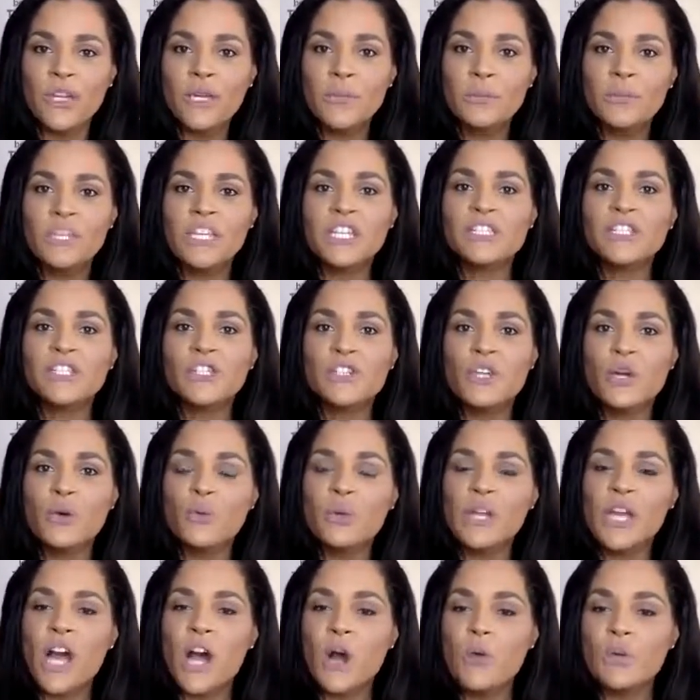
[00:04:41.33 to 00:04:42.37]
Because, you know,
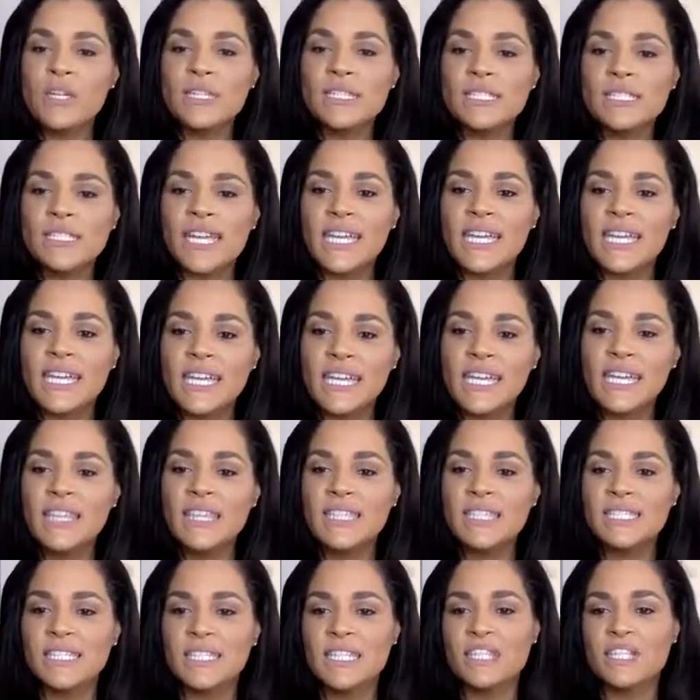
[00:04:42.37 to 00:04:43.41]
we always say in
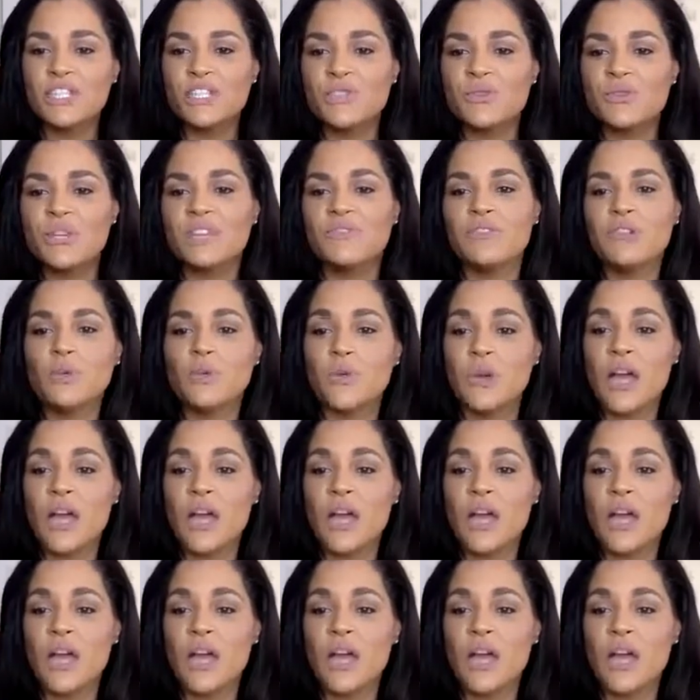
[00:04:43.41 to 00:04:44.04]
this industry of